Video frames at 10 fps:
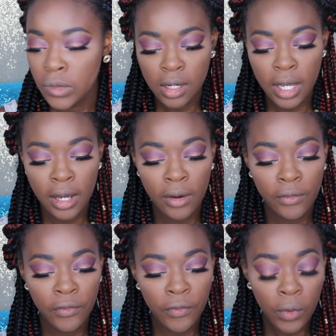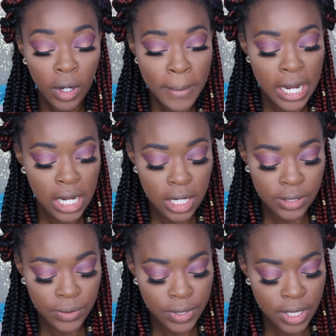Now for my
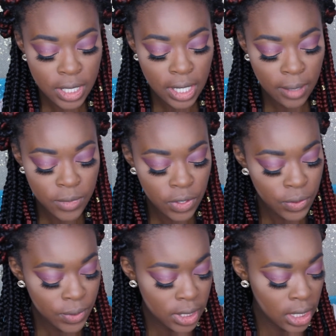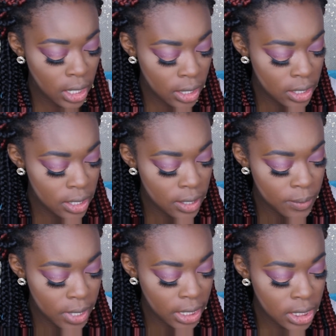contour, I'm using the
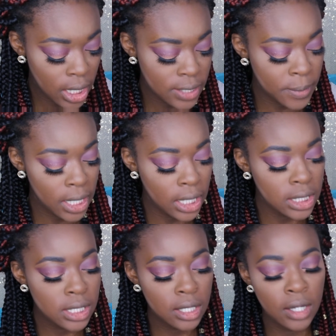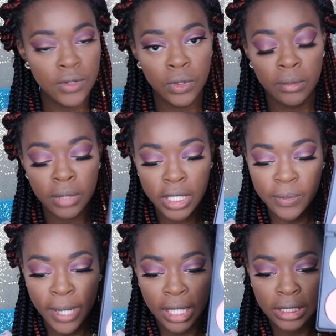BH Cosmetics Contour and
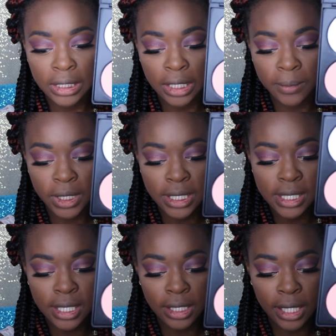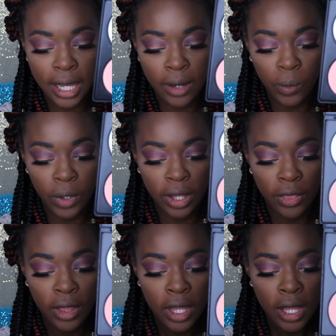Blush Palette, and I'm going to set that
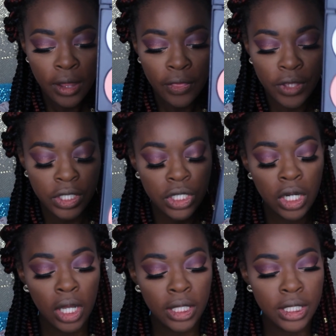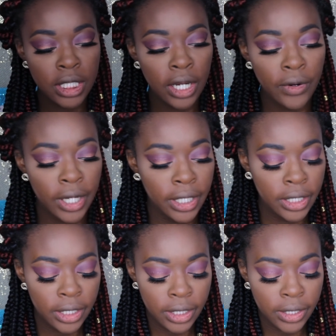with this chocolate shade right
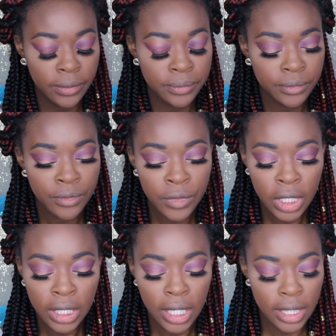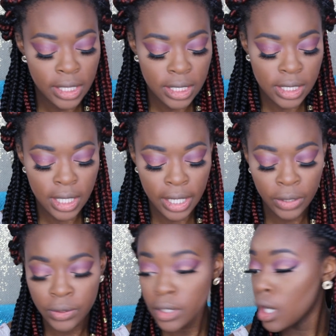here. And this is an
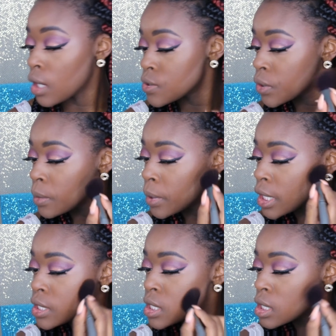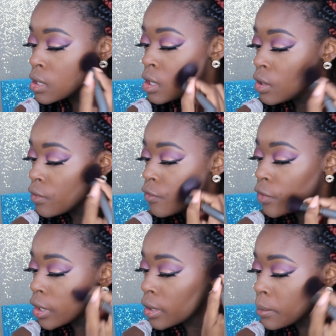angled contour brush
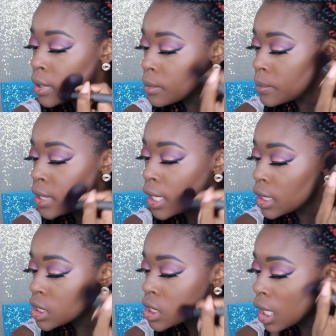from Beige